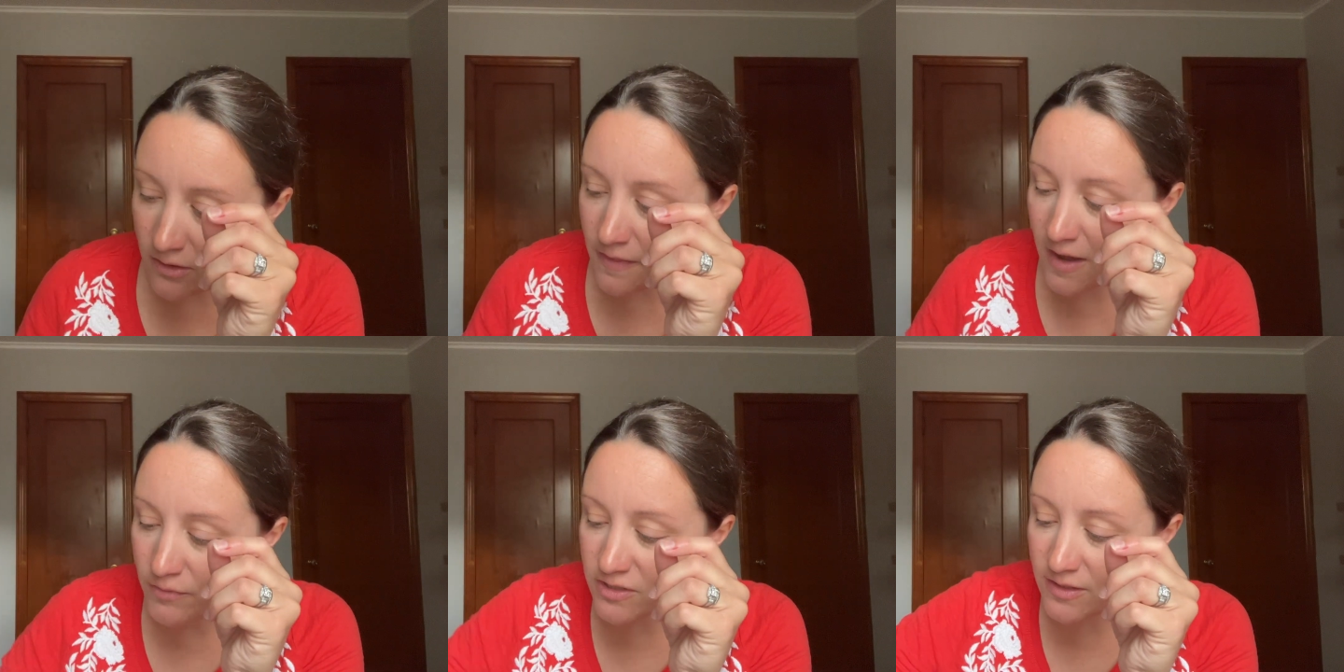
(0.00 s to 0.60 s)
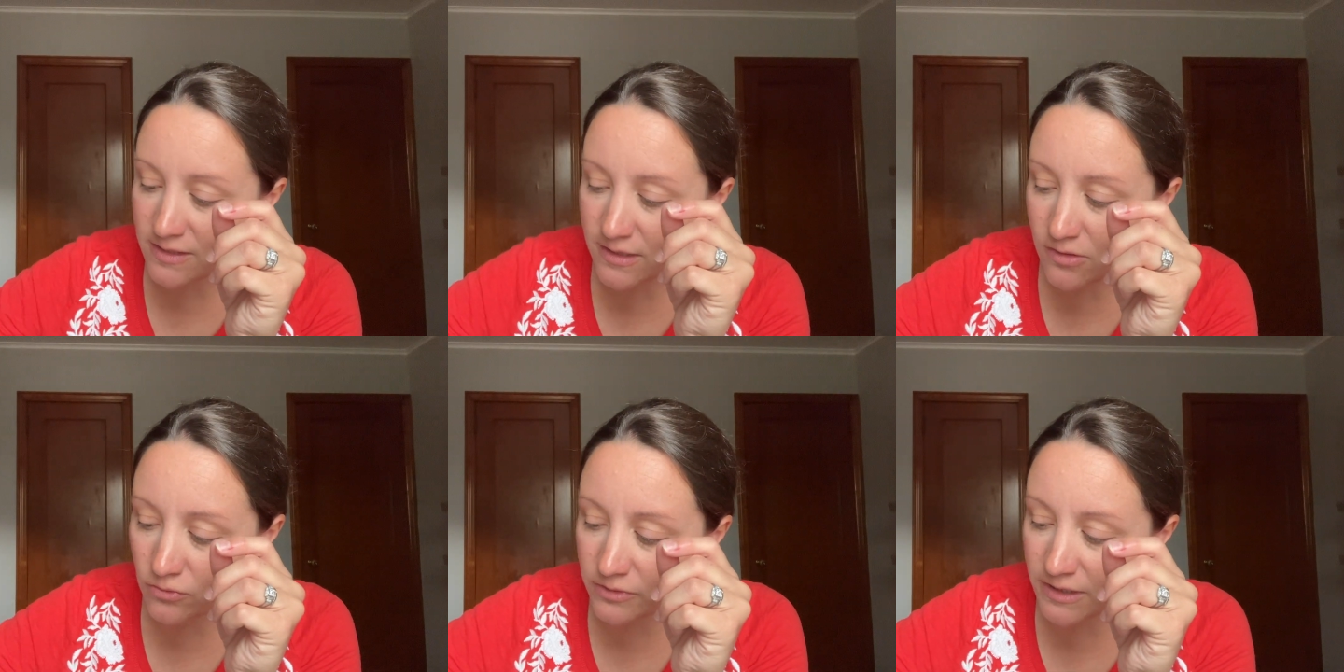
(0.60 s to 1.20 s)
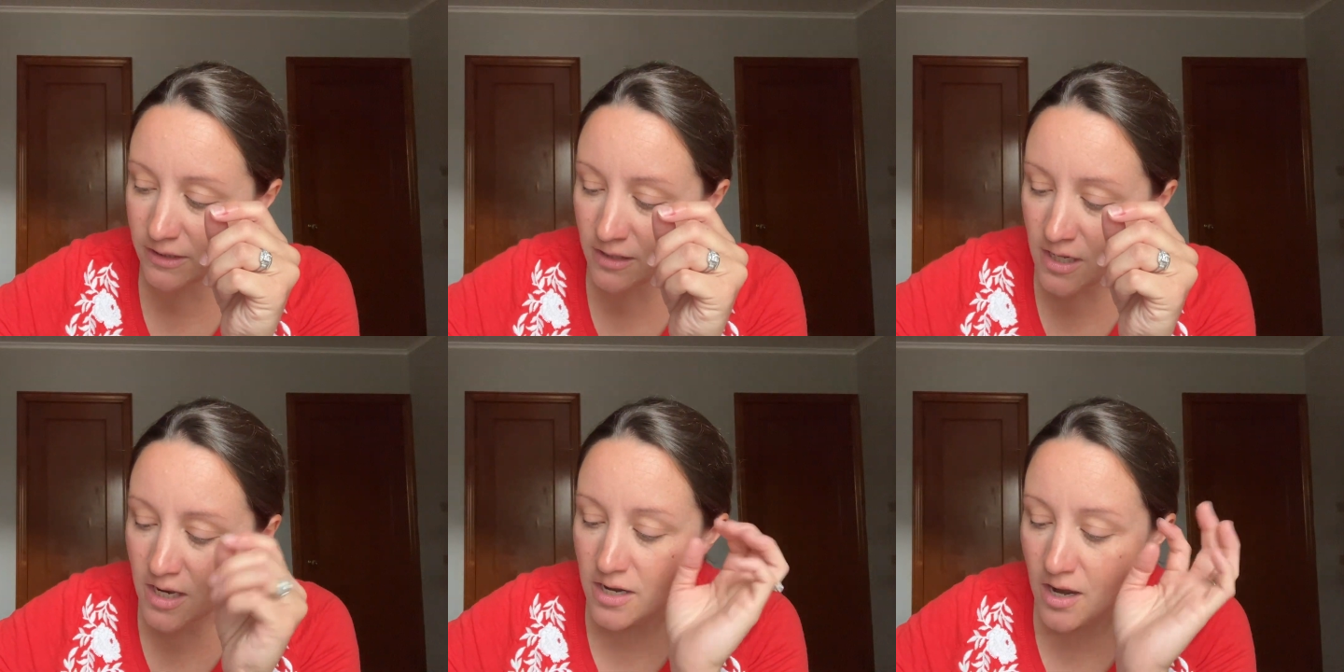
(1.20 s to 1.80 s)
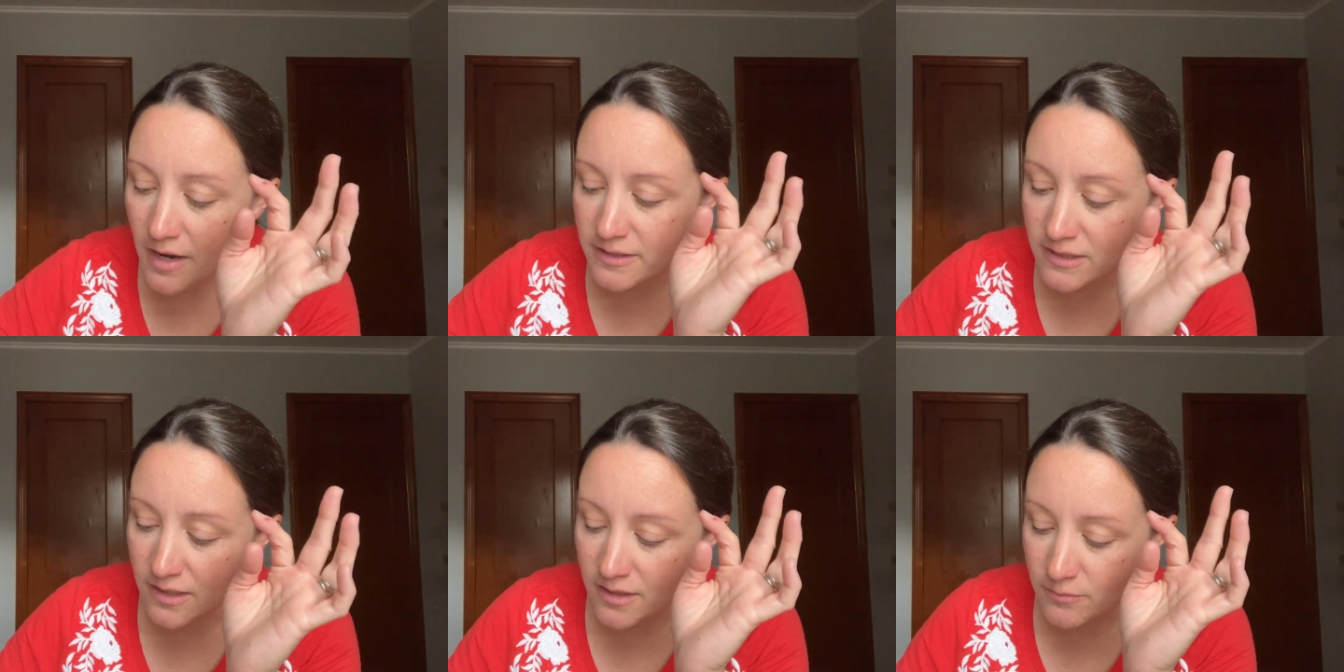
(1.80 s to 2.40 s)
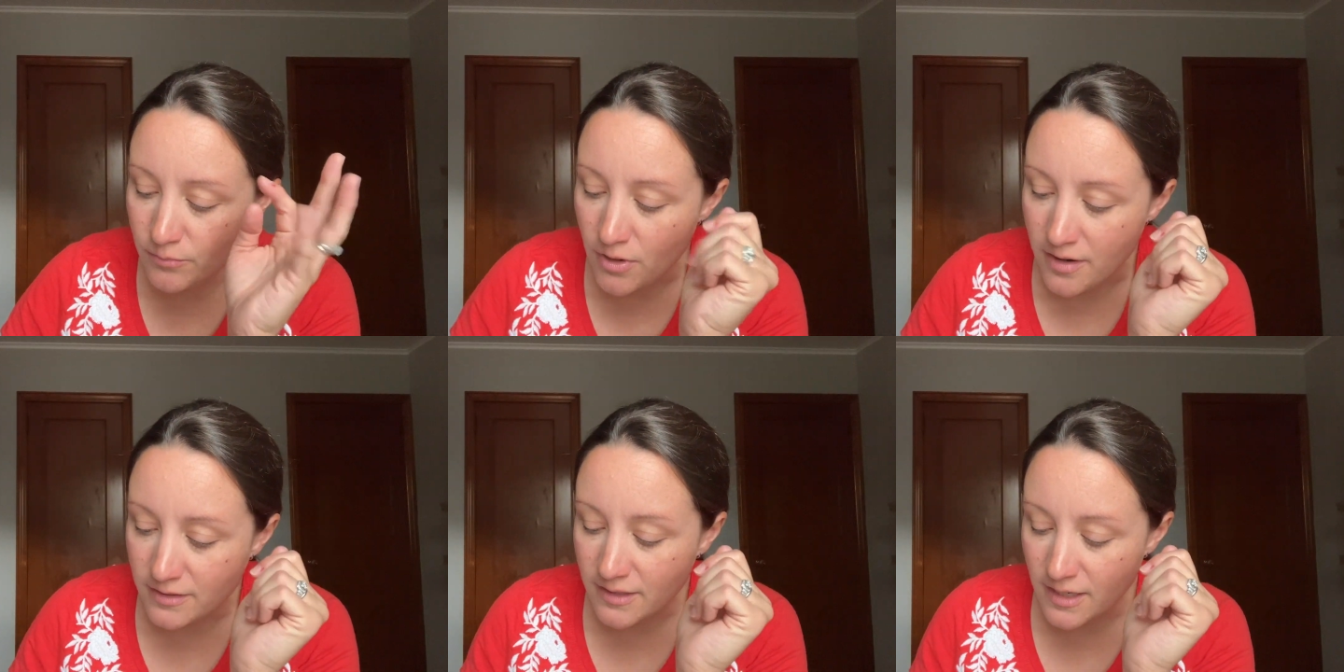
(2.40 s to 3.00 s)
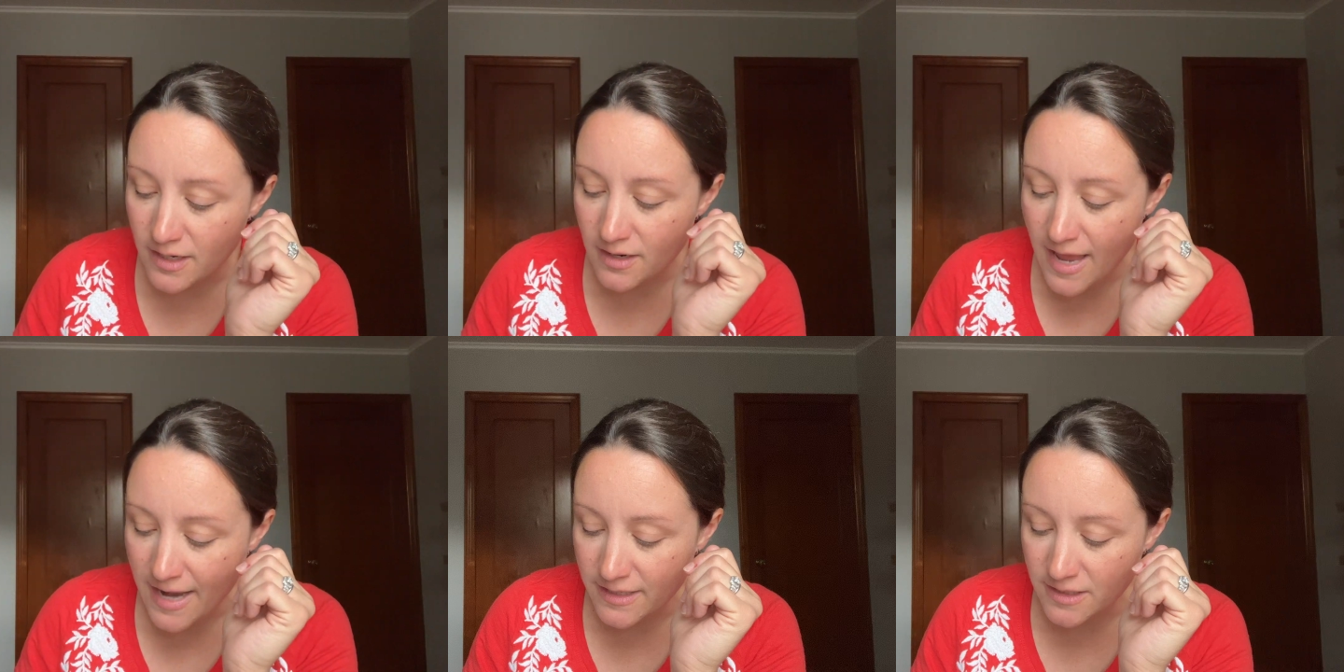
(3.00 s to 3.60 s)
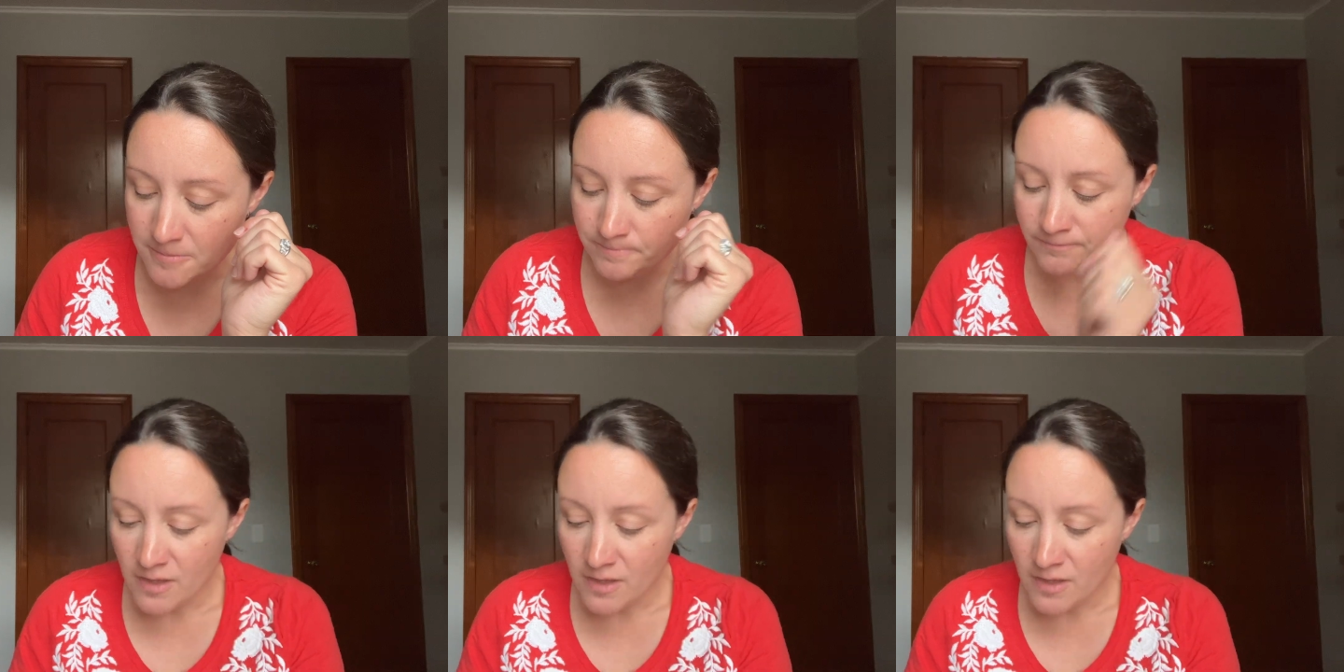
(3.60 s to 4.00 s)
on that one, so that's the only non-kit product that I added in.